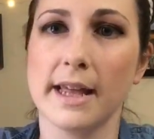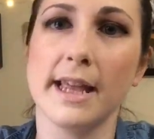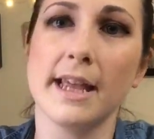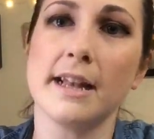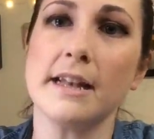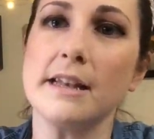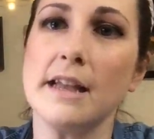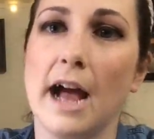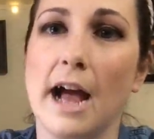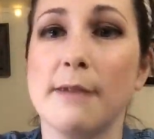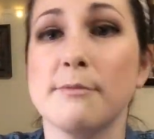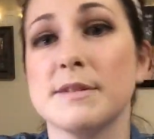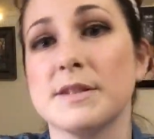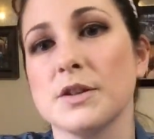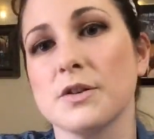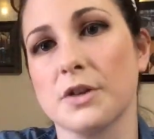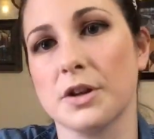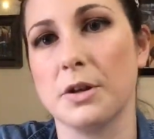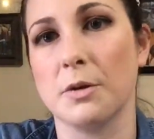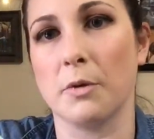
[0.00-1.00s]
and I'm
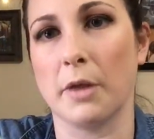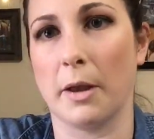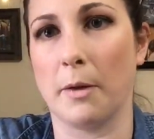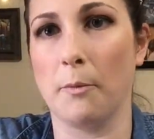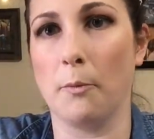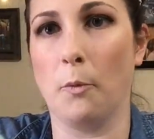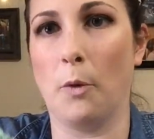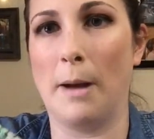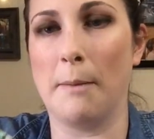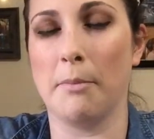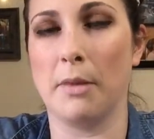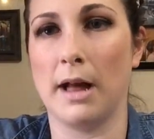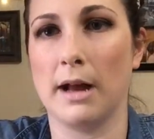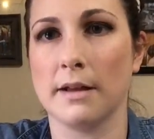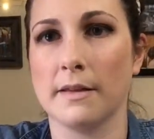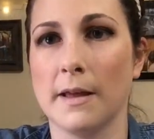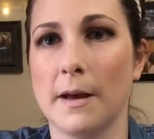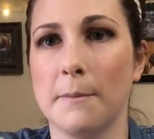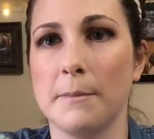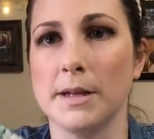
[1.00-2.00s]
still going to like wet
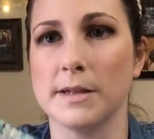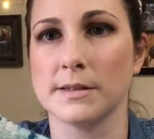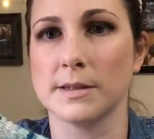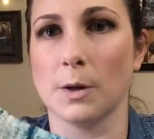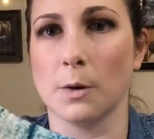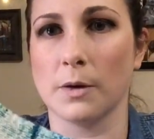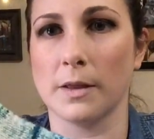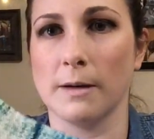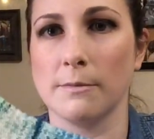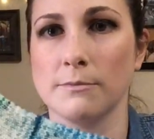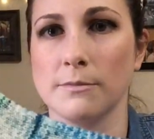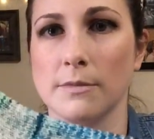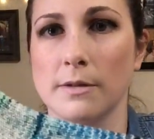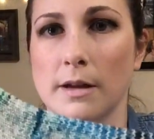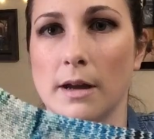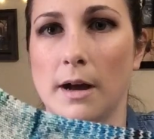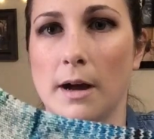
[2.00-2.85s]
block them and soak them.